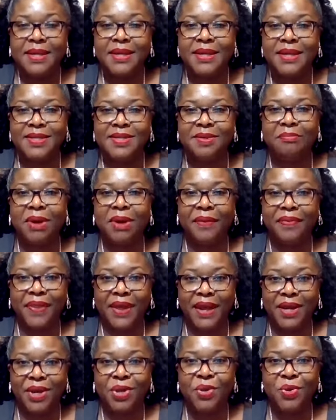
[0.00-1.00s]
He's about
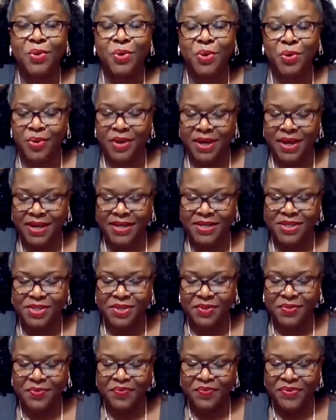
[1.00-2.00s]
that new
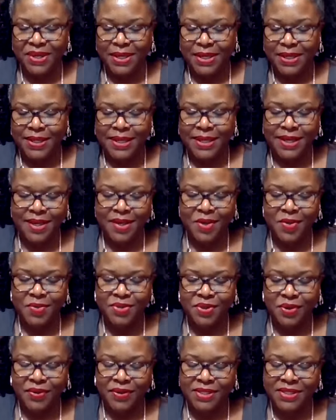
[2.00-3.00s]
creation. Then it
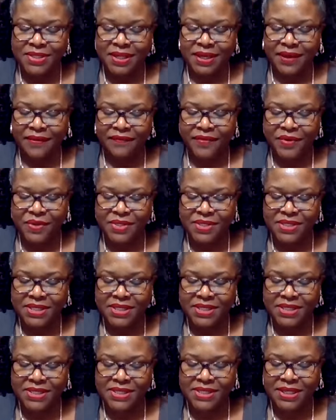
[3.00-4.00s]
goes on to say in verse
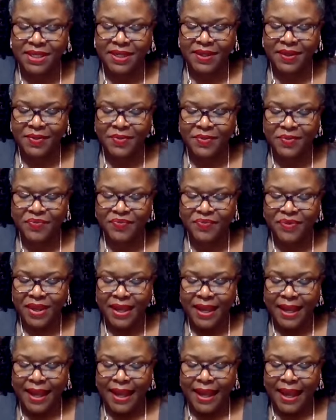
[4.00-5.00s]
16,
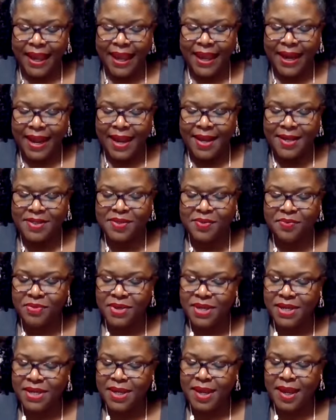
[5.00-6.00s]
"And as
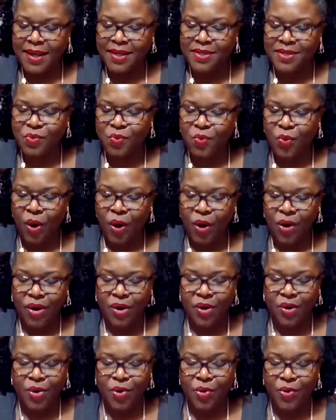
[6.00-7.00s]
many as walk
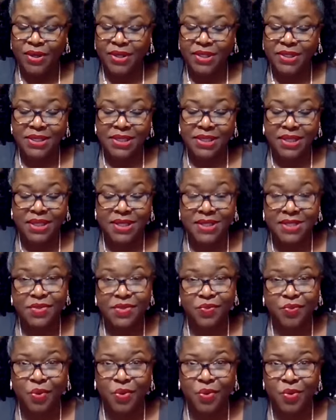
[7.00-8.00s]
according to
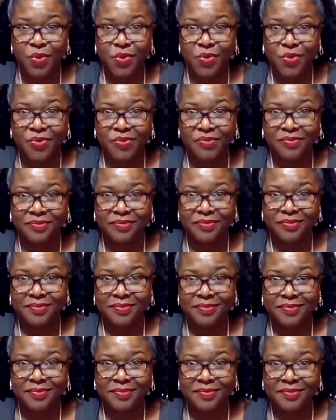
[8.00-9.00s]
this rule,"
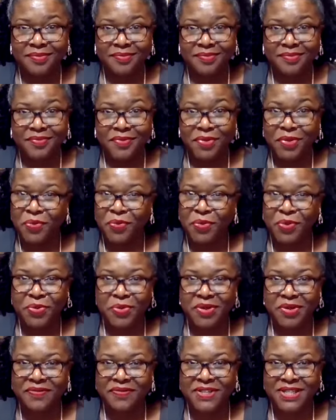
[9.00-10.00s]
the
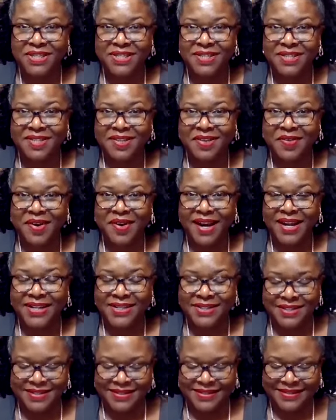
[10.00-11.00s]
rule of Jesus
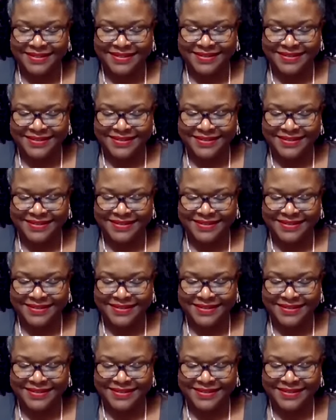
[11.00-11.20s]
Christ,